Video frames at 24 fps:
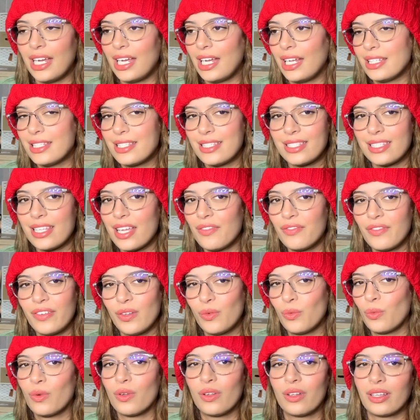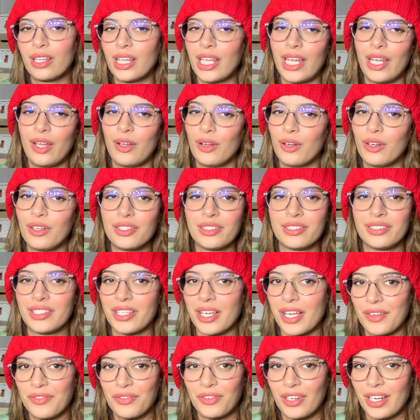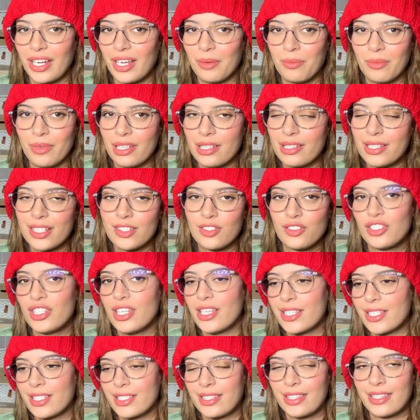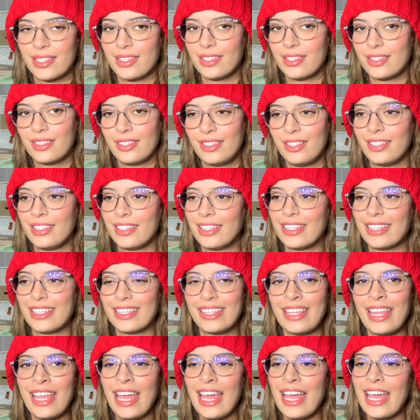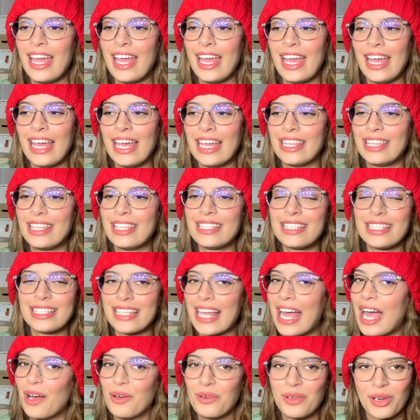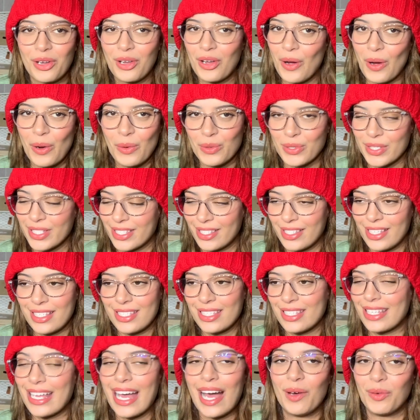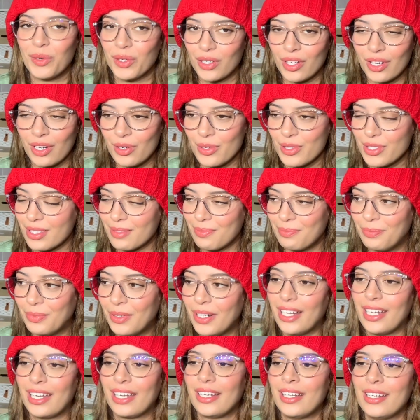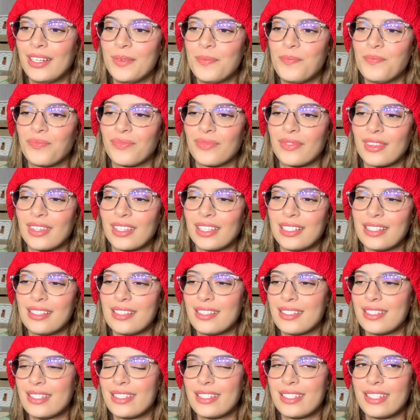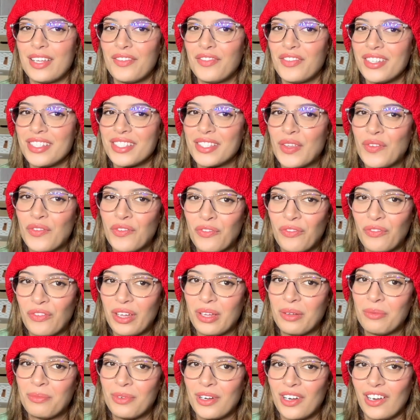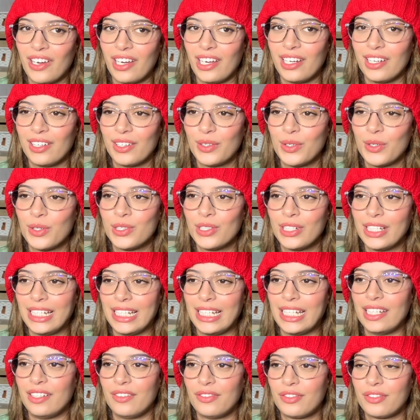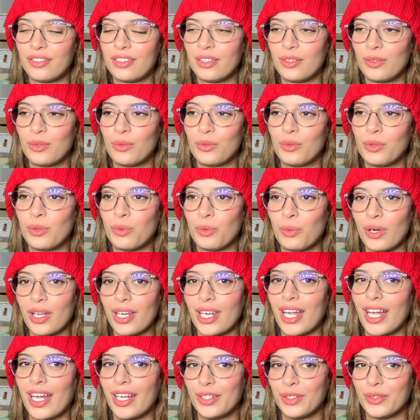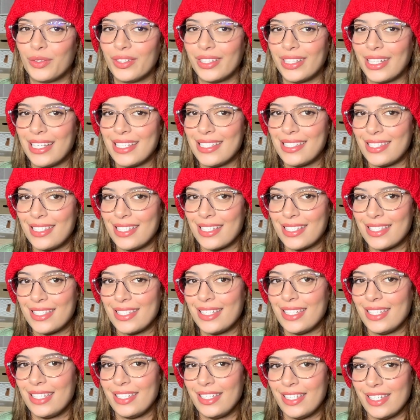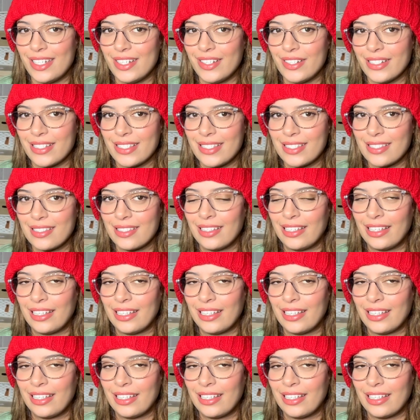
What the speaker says: and Stefan won't let her die for him. It's just, this is how it goes. This is how it goes. But Stefan is a vampire who lived 160 years.